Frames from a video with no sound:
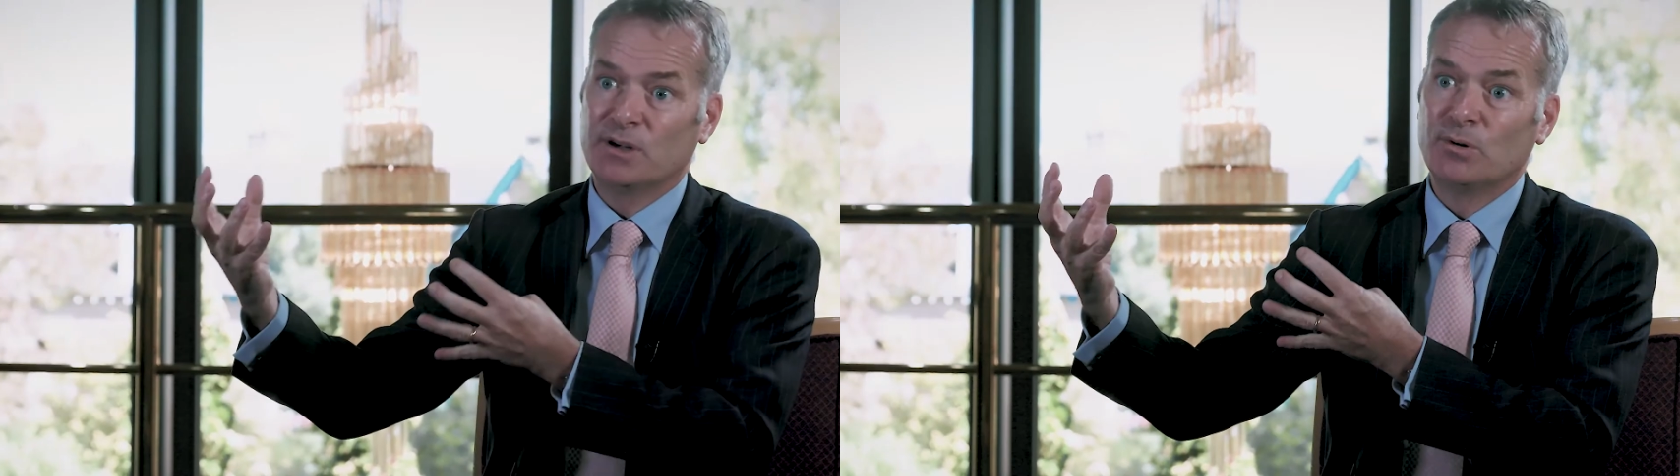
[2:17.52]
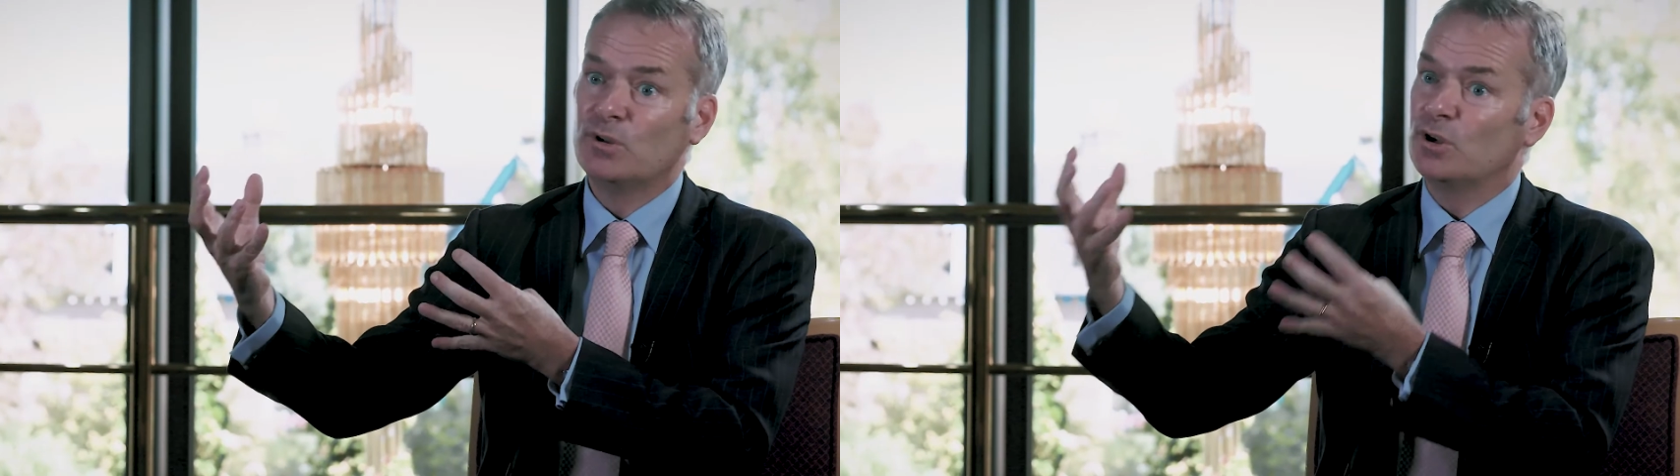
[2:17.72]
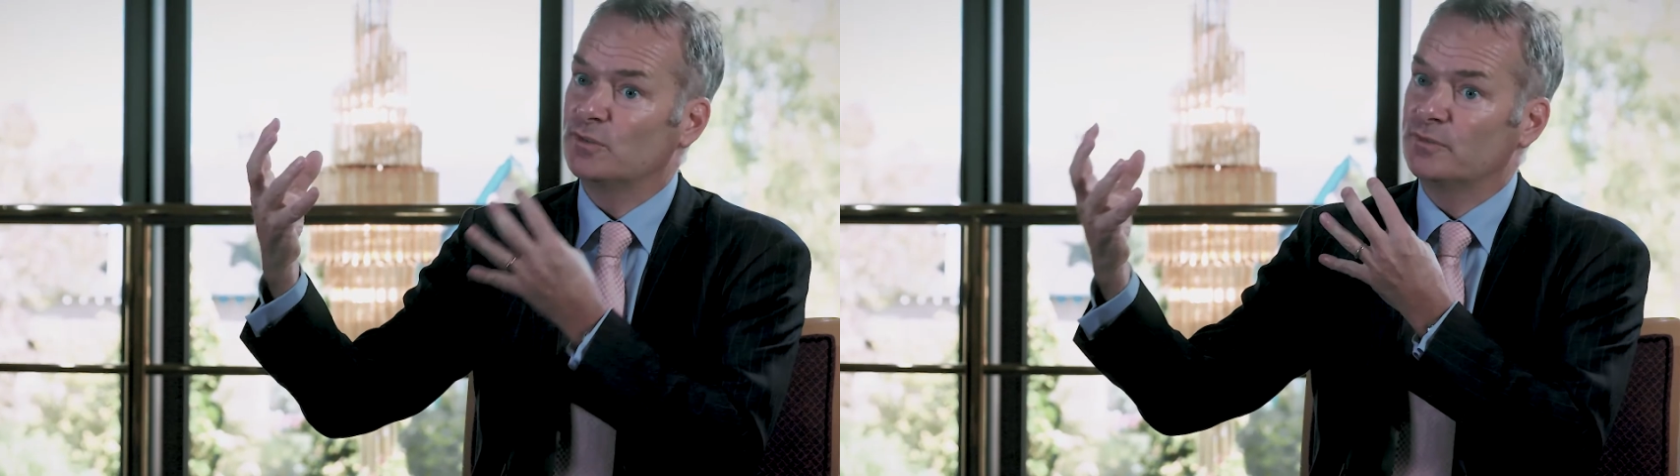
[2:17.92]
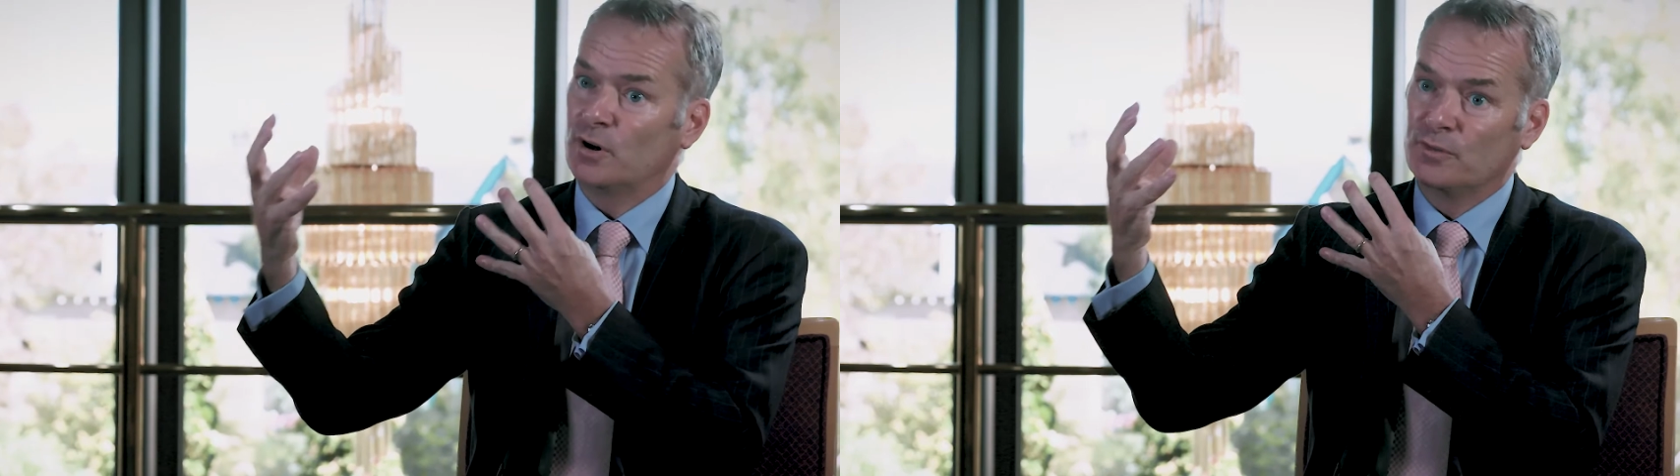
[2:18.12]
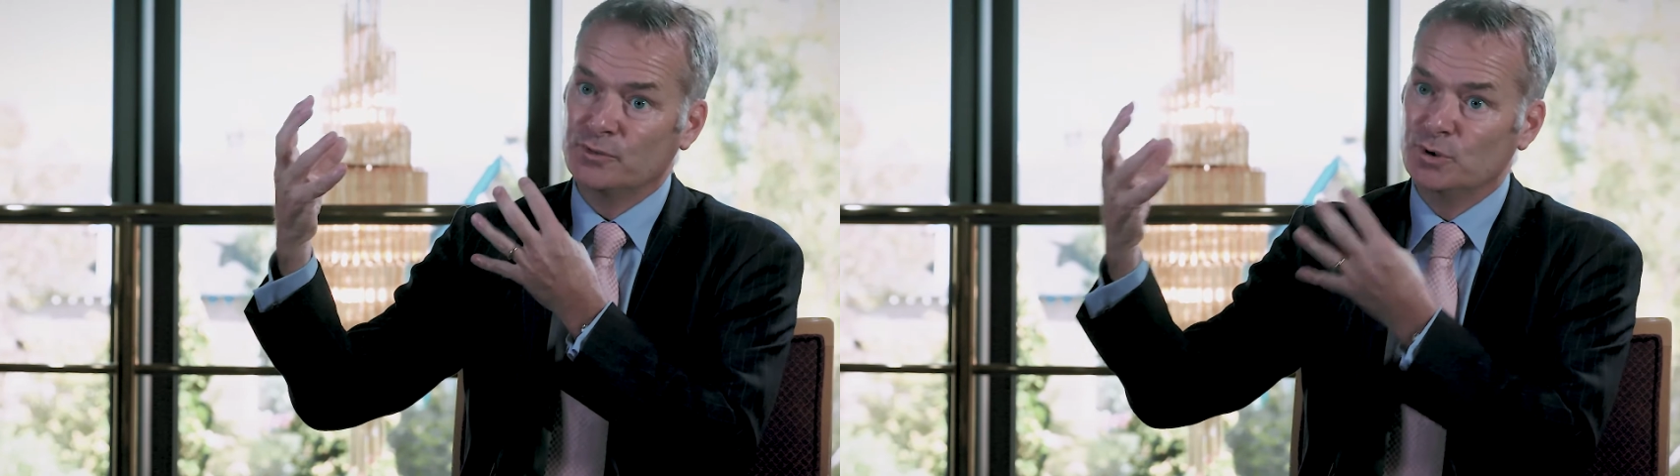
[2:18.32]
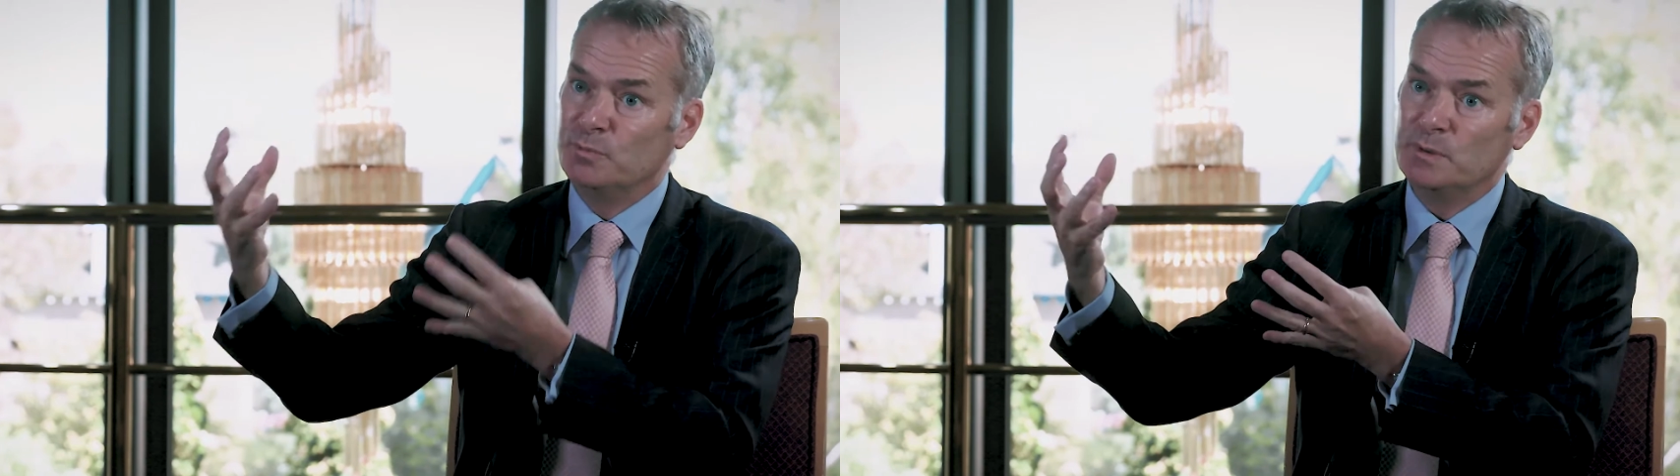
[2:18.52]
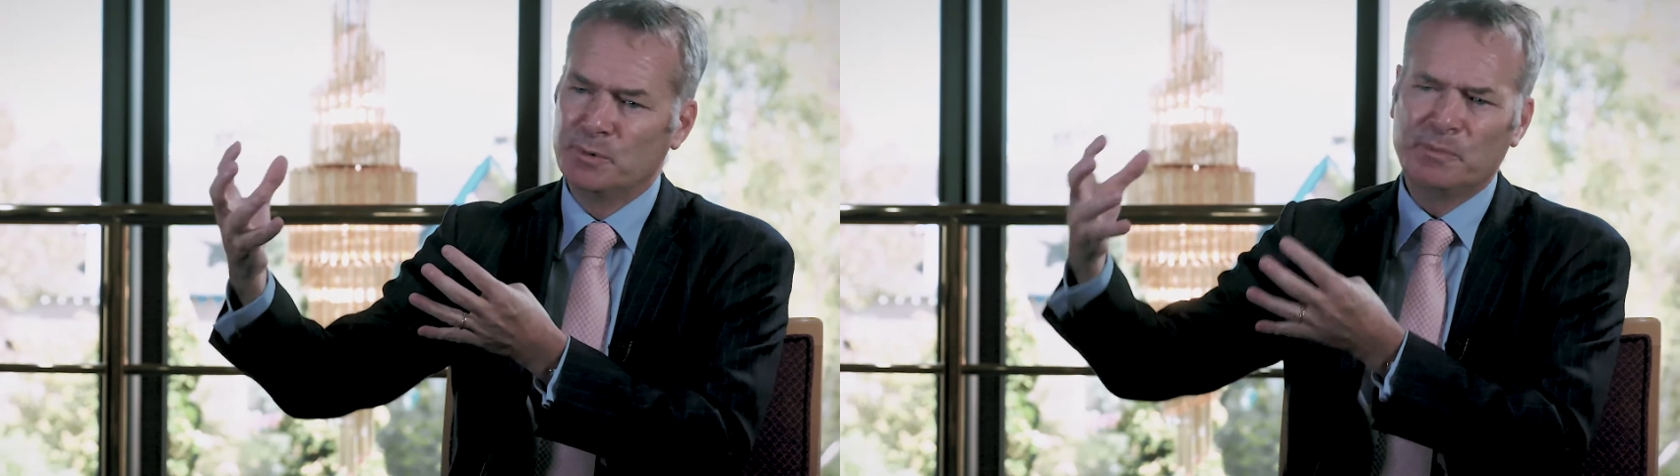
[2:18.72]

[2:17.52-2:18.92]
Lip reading: a whole lot of new people,